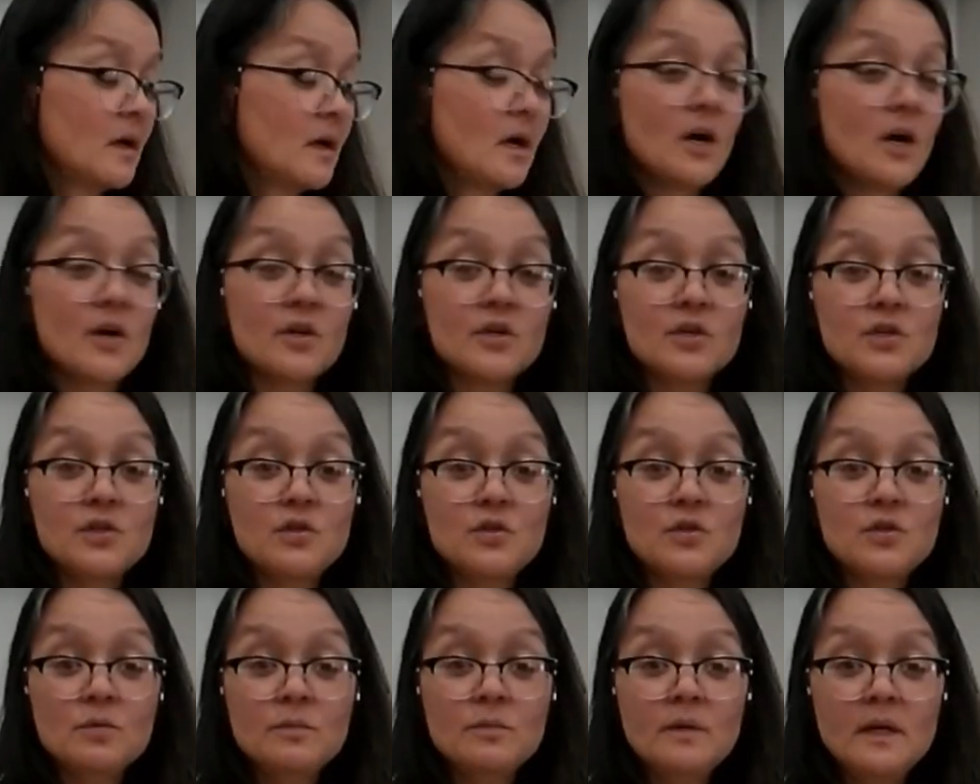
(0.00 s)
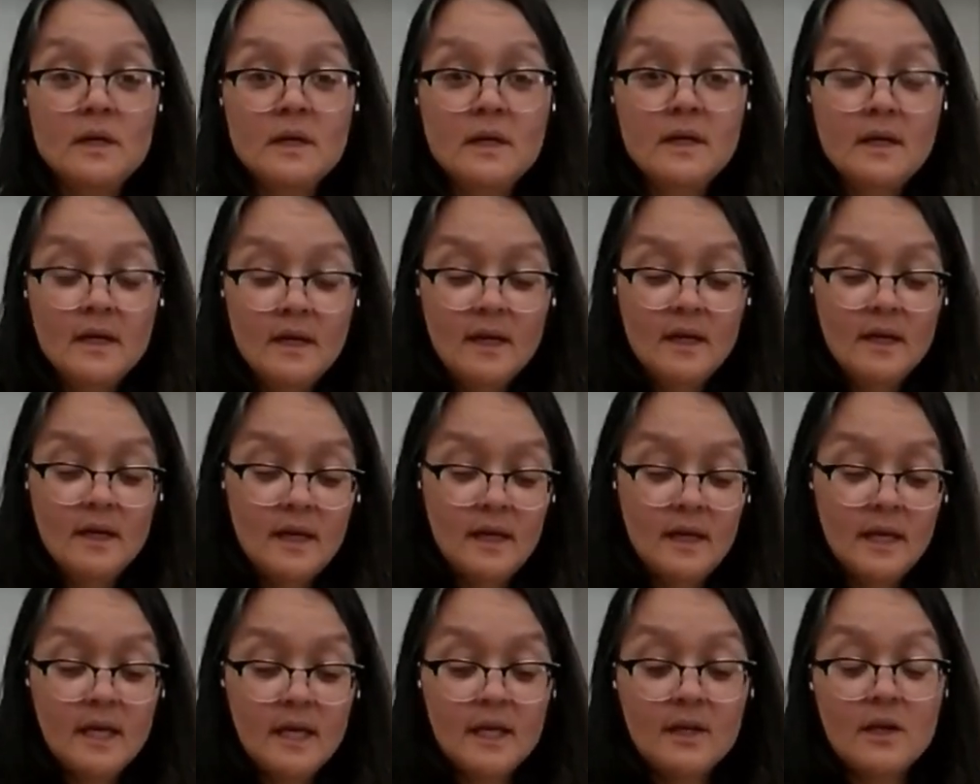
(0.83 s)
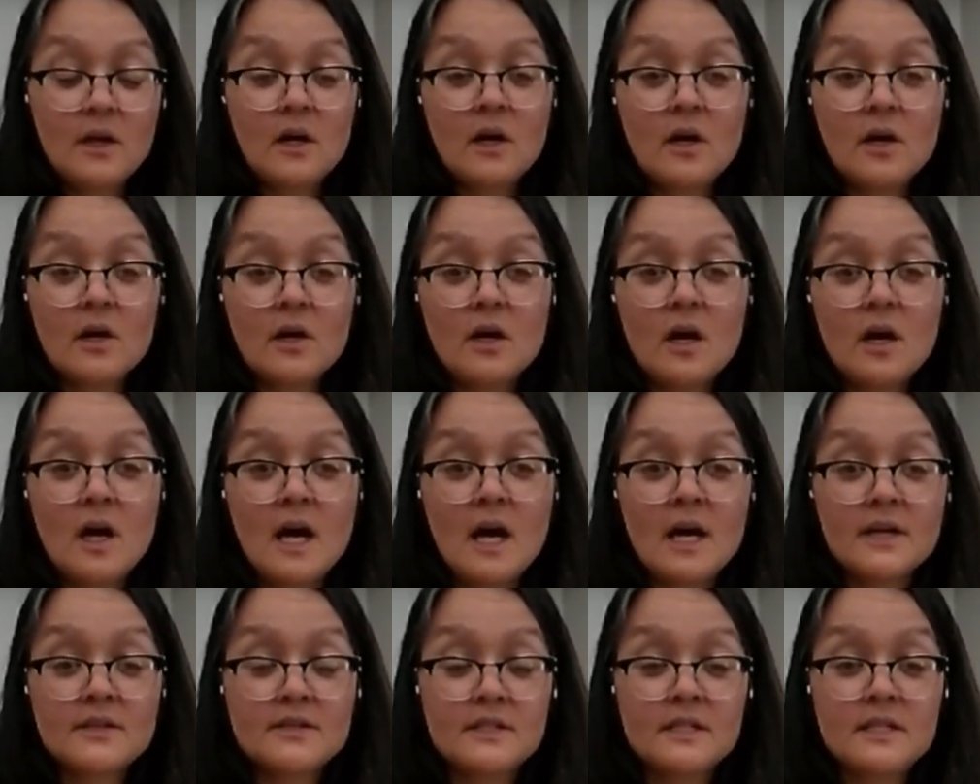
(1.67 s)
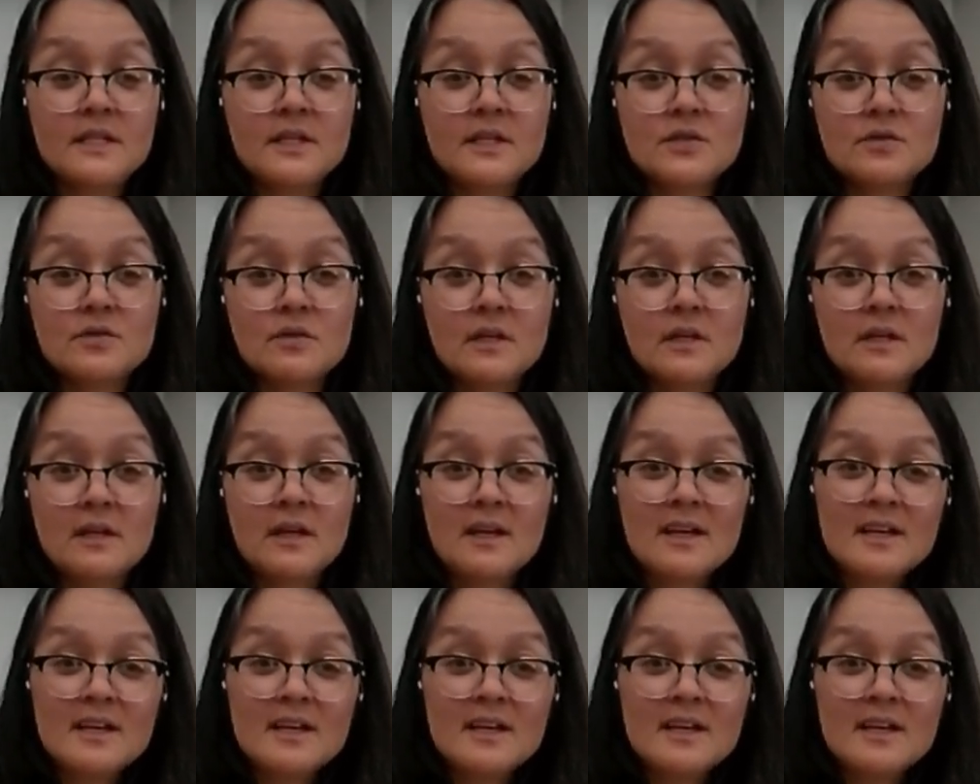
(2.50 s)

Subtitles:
our cube, and our octahedron.